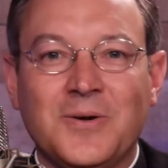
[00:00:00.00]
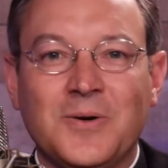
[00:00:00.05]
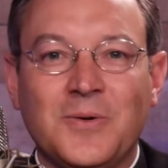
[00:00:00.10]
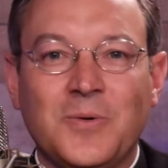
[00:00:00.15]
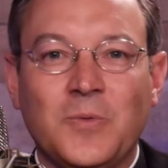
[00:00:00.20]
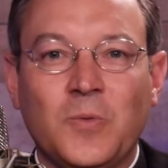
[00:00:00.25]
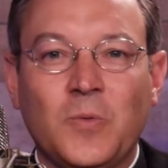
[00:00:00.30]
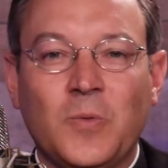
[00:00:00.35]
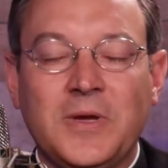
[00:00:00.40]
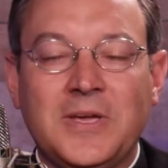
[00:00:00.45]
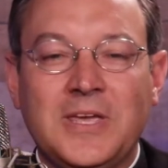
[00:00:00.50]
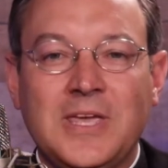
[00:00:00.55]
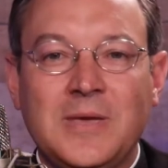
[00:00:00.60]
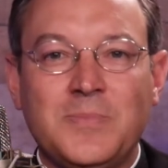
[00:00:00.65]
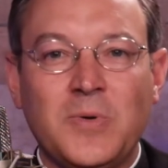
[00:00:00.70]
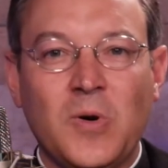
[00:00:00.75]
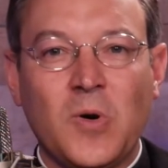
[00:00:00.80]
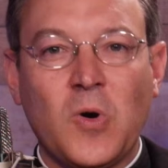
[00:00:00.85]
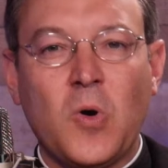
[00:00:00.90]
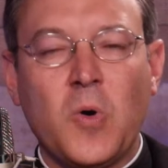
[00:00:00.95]
We
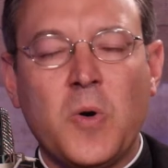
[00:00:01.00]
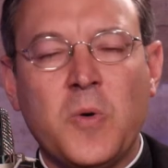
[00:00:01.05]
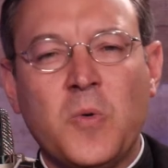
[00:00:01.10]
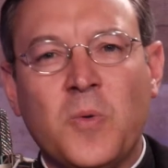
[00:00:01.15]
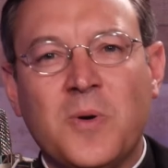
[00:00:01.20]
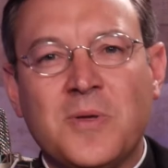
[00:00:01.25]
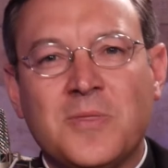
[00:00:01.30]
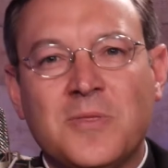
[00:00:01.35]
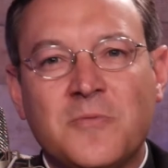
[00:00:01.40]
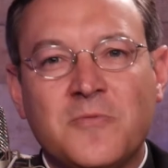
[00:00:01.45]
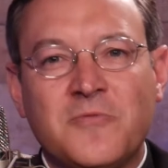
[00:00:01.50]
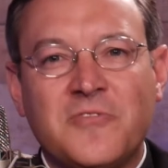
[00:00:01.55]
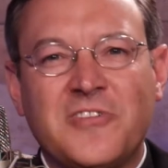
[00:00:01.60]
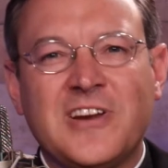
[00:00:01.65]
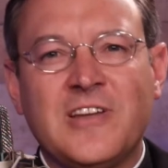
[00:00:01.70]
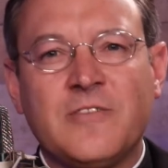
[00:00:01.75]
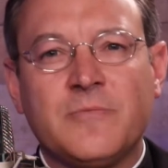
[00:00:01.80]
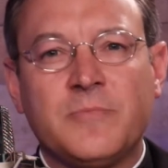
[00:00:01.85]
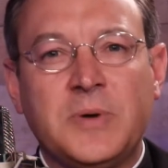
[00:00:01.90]
keep on going with the